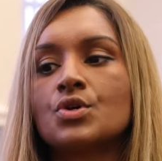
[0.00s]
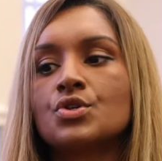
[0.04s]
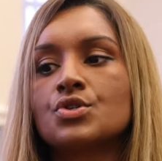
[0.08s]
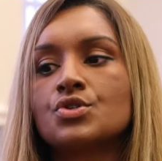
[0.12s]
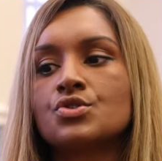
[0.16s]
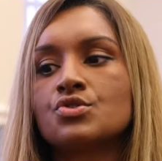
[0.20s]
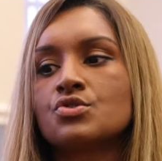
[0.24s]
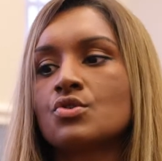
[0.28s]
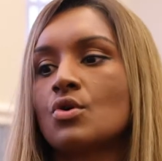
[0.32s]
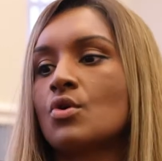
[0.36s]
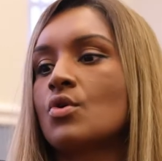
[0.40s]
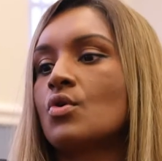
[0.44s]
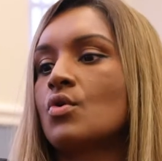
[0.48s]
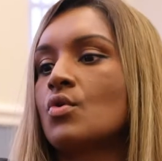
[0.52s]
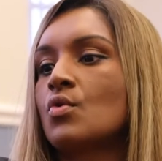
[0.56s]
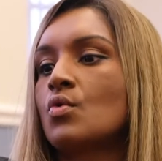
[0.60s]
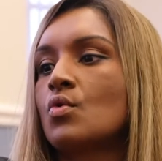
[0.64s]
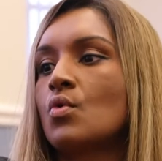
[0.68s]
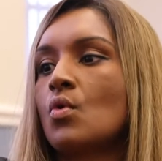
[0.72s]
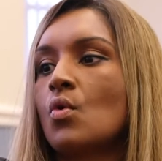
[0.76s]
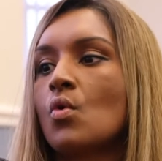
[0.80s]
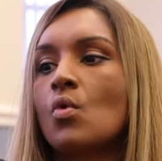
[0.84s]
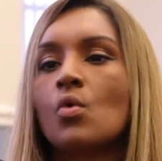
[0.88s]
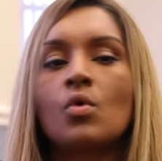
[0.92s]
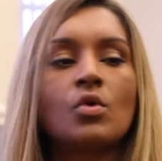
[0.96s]

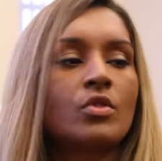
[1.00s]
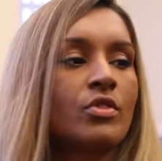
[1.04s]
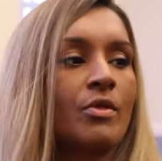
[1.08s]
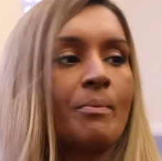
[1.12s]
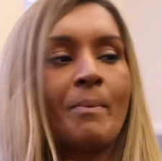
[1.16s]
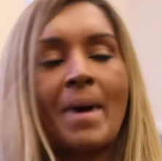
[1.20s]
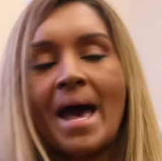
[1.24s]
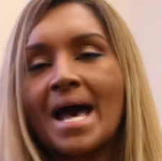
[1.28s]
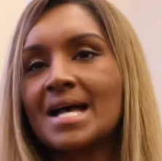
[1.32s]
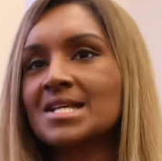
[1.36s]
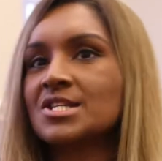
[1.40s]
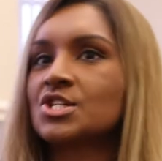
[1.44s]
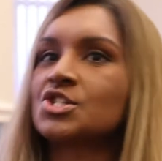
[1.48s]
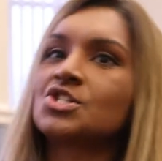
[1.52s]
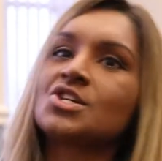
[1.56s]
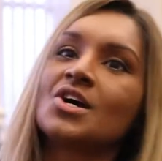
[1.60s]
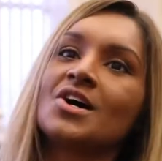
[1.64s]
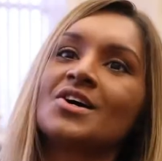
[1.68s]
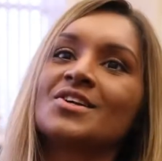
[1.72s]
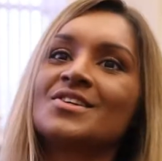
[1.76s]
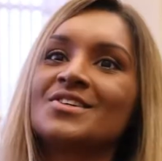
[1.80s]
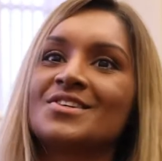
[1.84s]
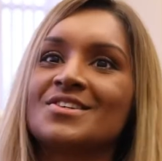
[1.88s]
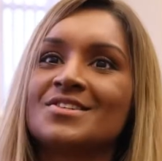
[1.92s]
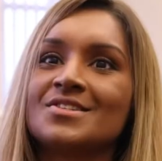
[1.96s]
So all the past
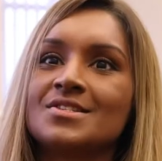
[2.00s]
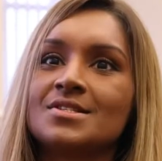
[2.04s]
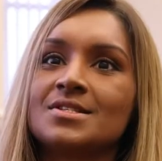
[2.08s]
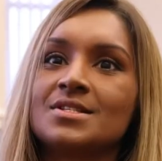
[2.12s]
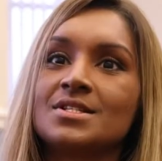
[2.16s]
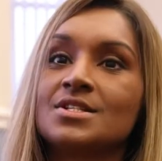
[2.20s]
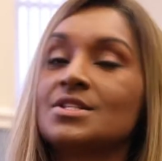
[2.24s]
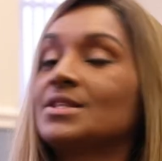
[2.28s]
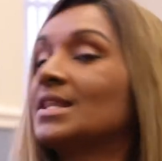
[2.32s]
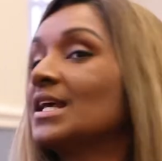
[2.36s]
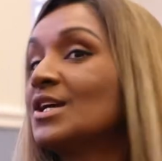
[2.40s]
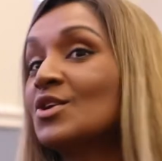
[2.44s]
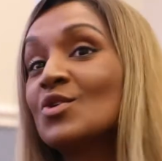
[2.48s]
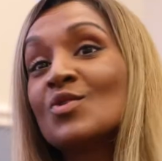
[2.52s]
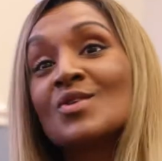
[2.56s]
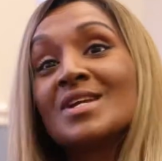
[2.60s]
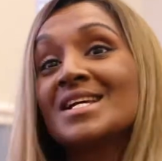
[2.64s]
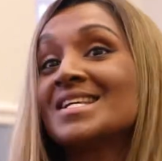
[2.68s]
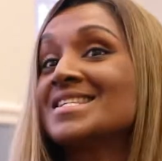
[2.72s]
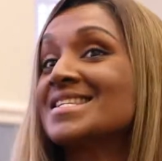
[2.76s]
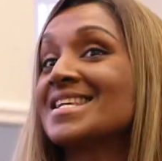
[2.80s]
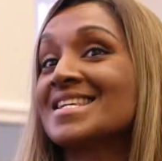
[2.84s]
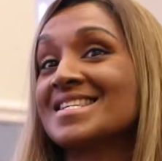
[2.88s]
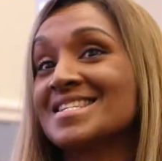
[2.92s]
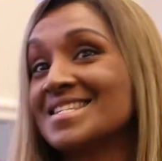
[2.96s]
Shanas, they don't
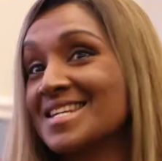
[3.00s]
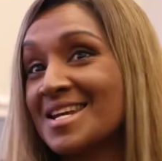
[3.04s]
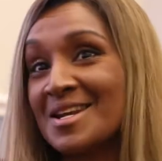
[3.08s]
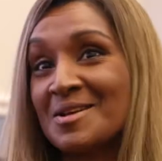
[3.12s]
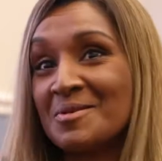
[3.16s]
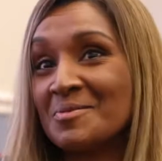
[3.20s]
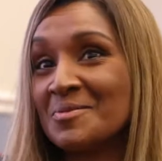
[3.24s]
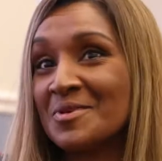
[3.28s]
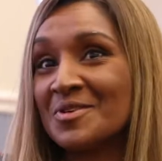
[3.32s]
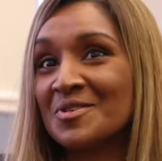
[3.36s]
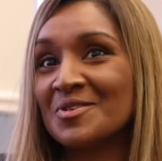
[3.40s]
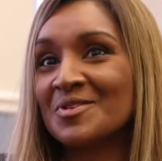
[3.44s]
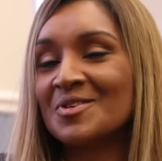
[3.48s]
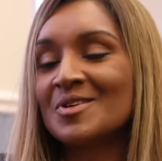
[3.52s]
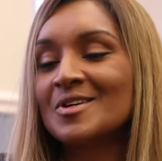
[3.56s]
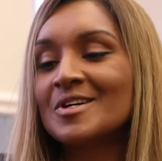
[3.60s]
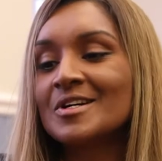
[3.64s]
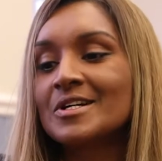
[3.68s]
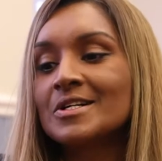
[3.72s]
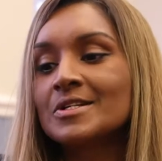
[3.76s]
exist anymore.